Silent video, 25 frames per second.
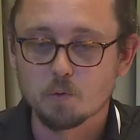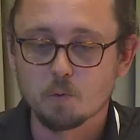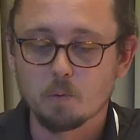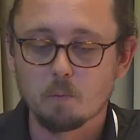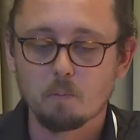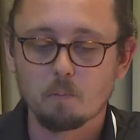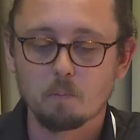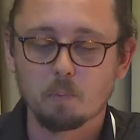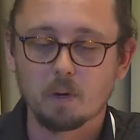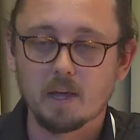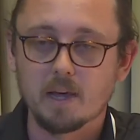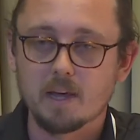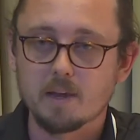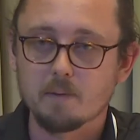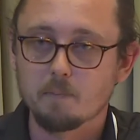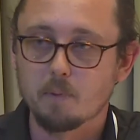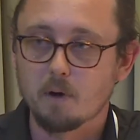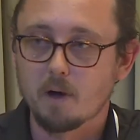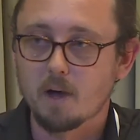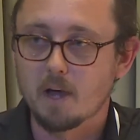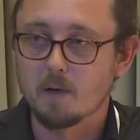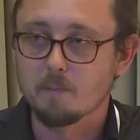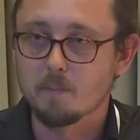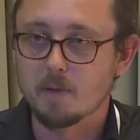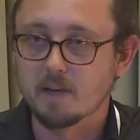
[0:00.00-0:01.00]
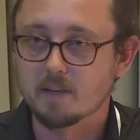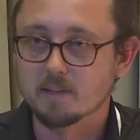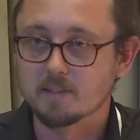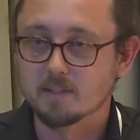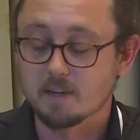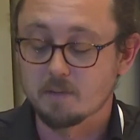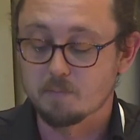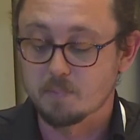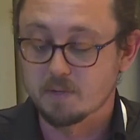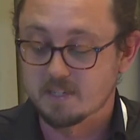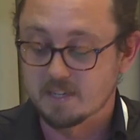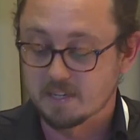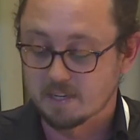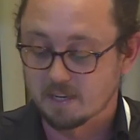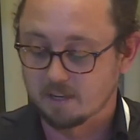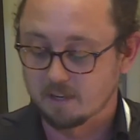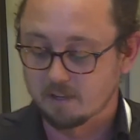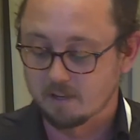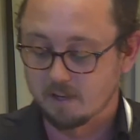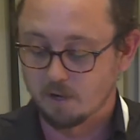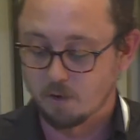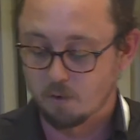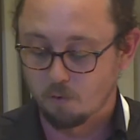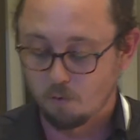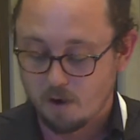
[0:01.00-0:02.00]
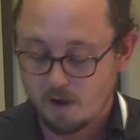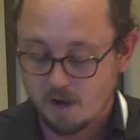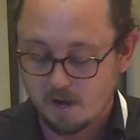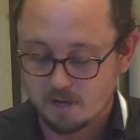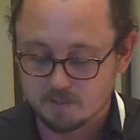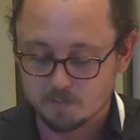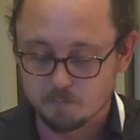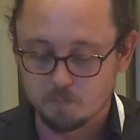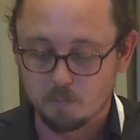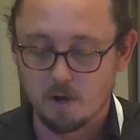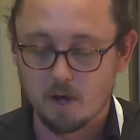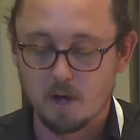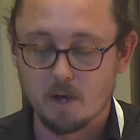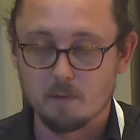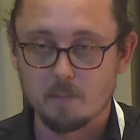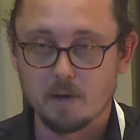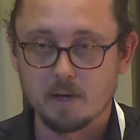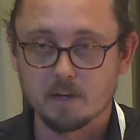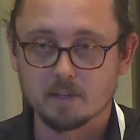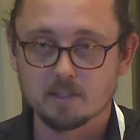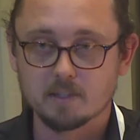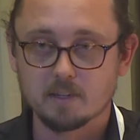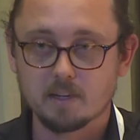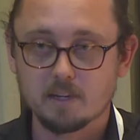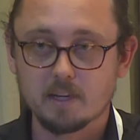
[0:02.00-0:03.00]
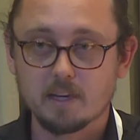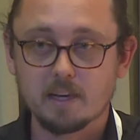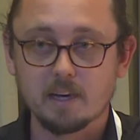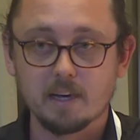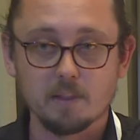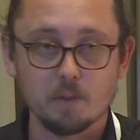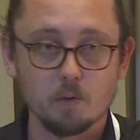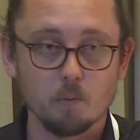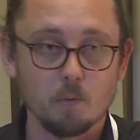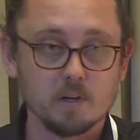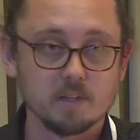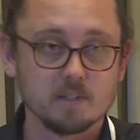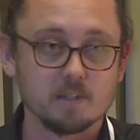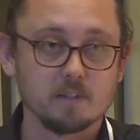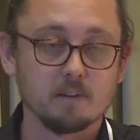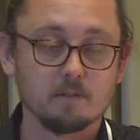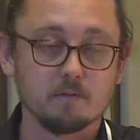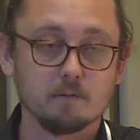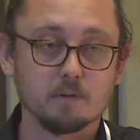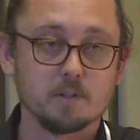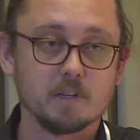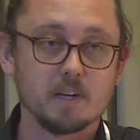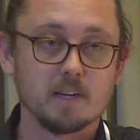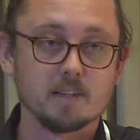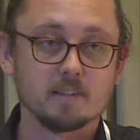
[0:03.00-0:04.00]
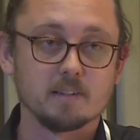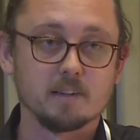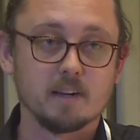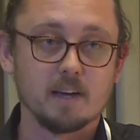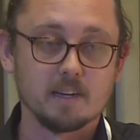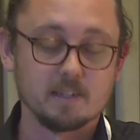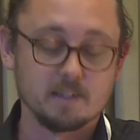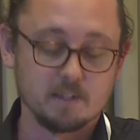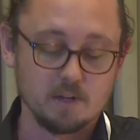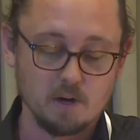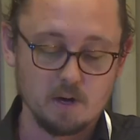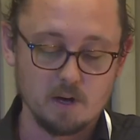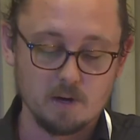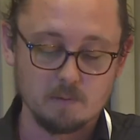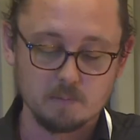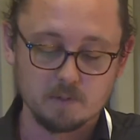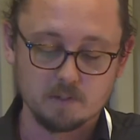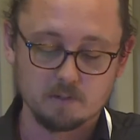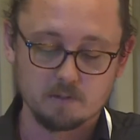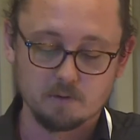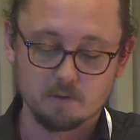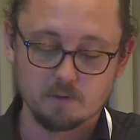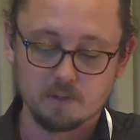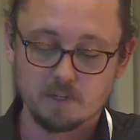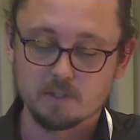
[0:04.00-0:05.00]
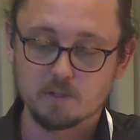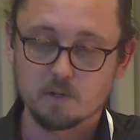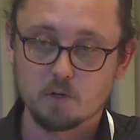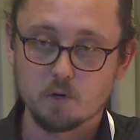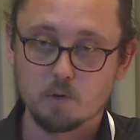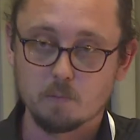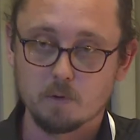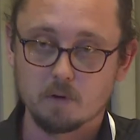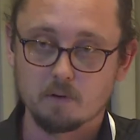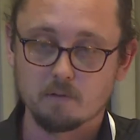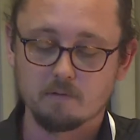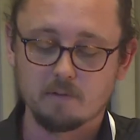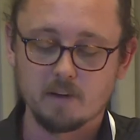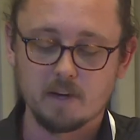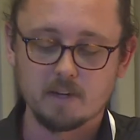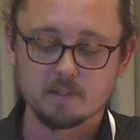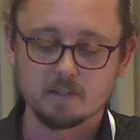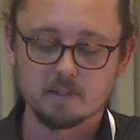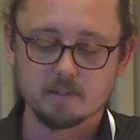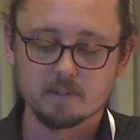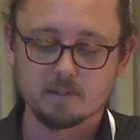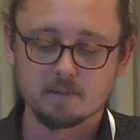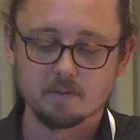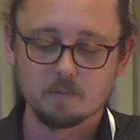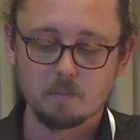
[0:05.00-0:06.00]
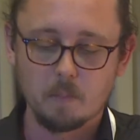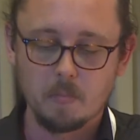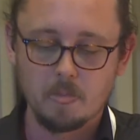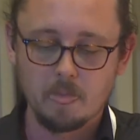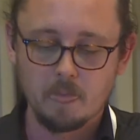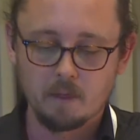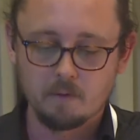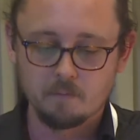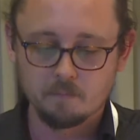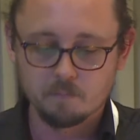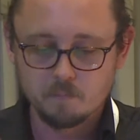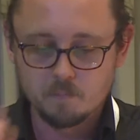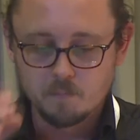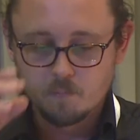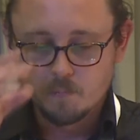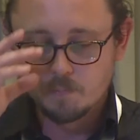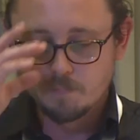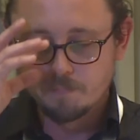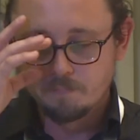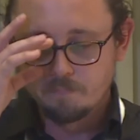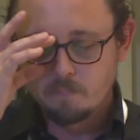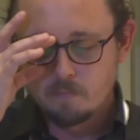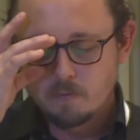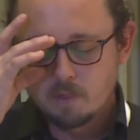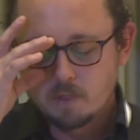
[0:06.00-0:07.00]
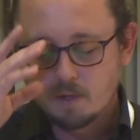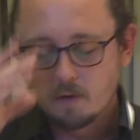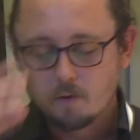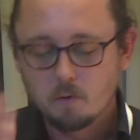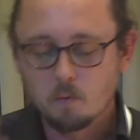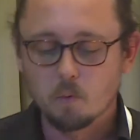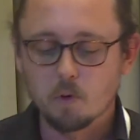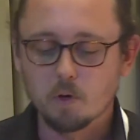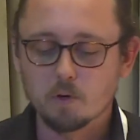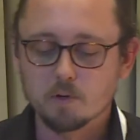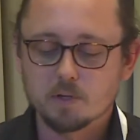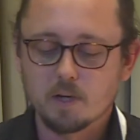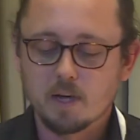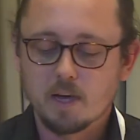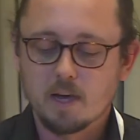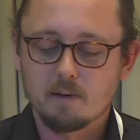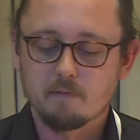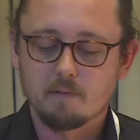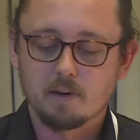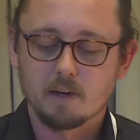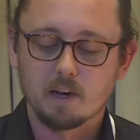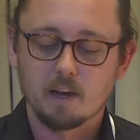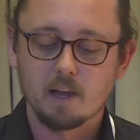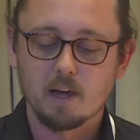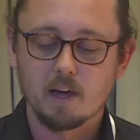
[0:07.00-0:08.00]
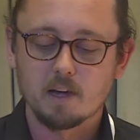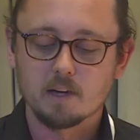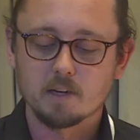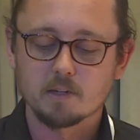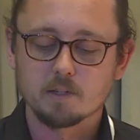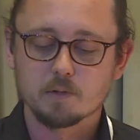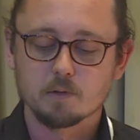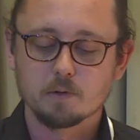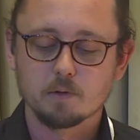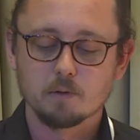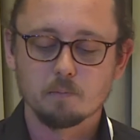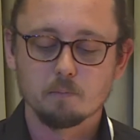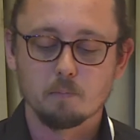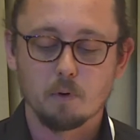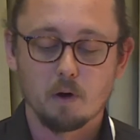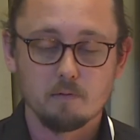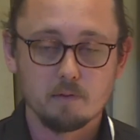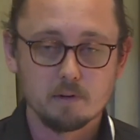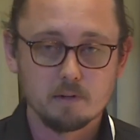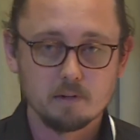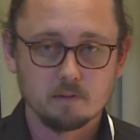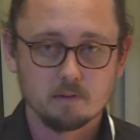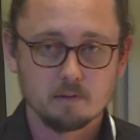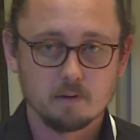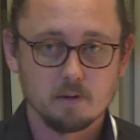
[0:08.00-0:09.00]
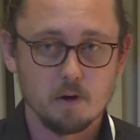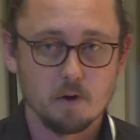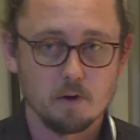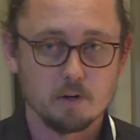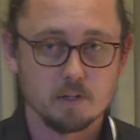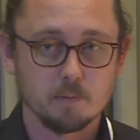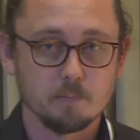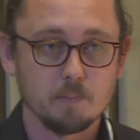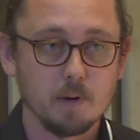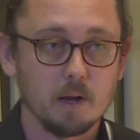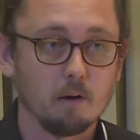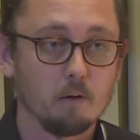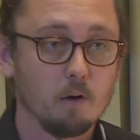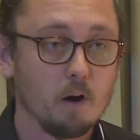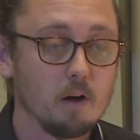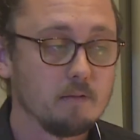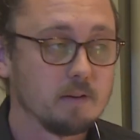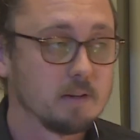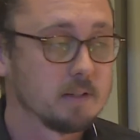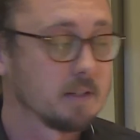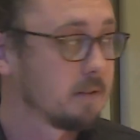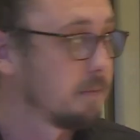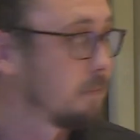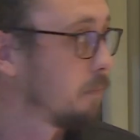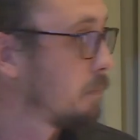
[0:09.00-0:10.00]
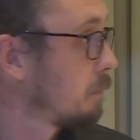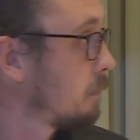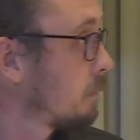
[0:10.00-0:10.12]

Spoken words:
plant biomass, and in particular a grass biomass in the Western Nufut Desert at times during these humid phases. We also have a large bovid known as a Pelarovis.